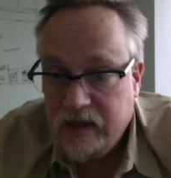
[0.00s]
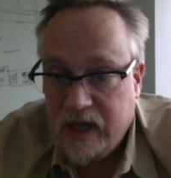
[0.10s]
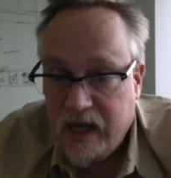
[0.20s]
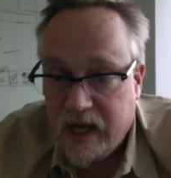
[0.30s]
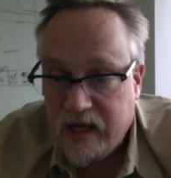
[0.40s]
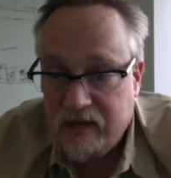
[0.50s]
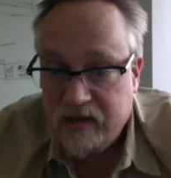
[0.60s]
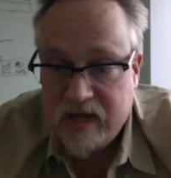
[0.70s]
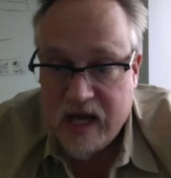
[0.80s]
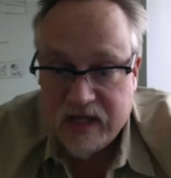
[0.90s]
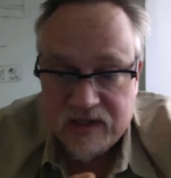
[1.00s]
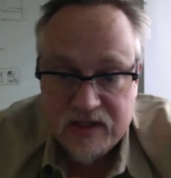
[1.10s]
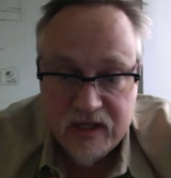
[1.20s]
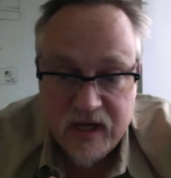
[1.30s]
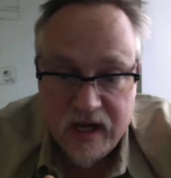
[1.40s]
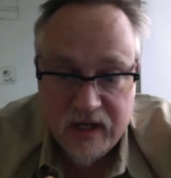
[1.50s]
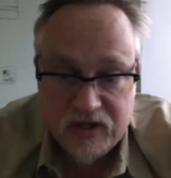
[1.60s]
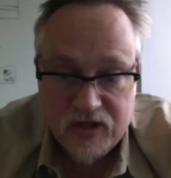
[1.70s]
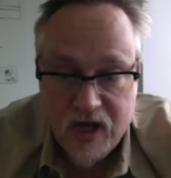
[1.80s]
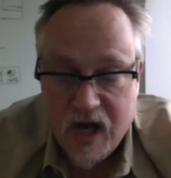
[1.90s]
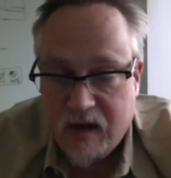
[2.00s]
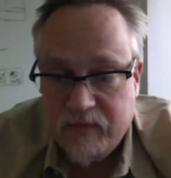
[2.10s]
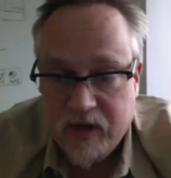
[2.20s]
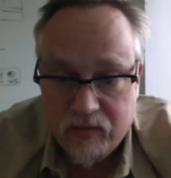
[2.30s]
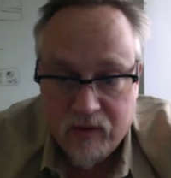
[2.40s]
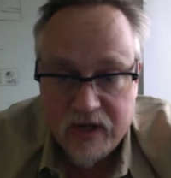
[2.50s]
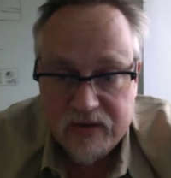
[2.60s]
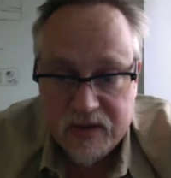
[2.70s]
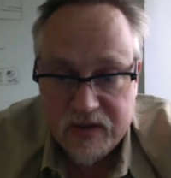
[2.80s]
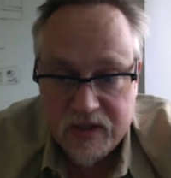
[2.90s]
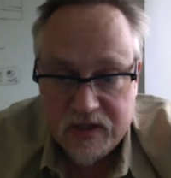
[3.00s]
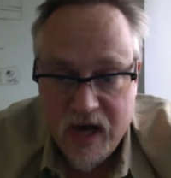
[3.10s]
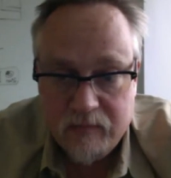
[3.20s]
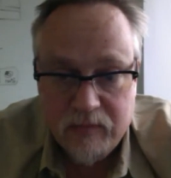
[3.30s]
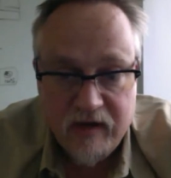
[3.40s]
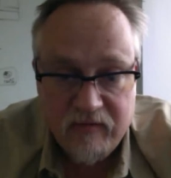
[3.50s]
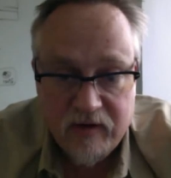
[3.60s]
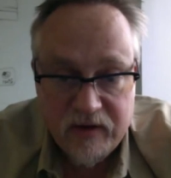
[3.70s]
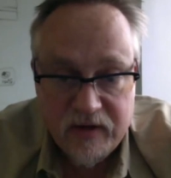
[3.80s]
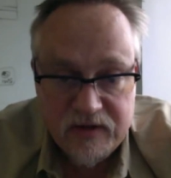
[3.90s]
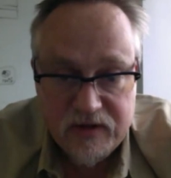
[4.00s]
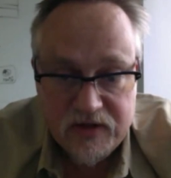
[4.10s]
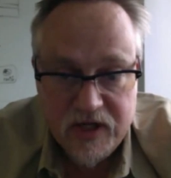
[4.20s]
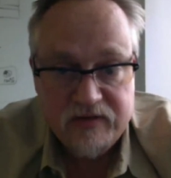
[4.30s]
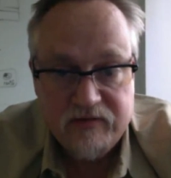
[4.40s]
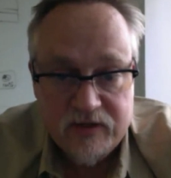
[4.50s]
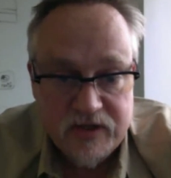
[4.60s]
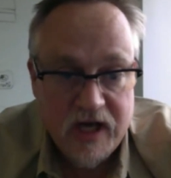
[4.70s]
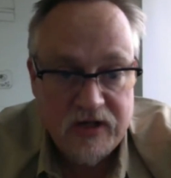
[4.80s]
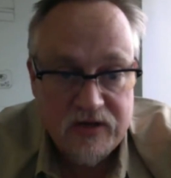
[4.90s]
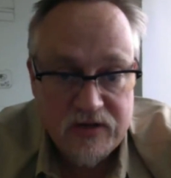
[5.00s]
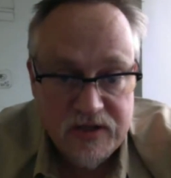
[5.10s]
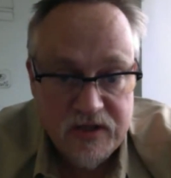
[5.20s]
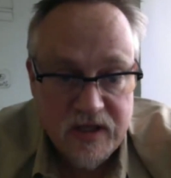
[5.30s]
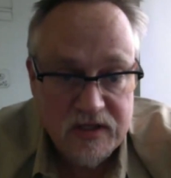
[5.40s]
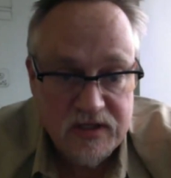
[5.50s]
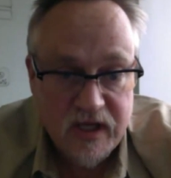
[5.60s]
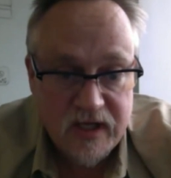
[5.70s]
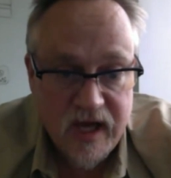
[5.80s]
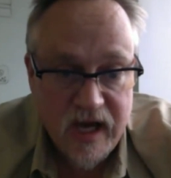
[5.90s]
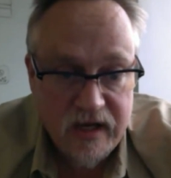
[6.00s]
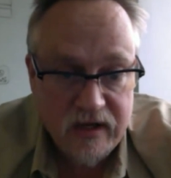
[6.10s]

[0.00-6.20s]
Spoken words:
and that's the kind of job that runs at the top level that checks for schedules and things like that.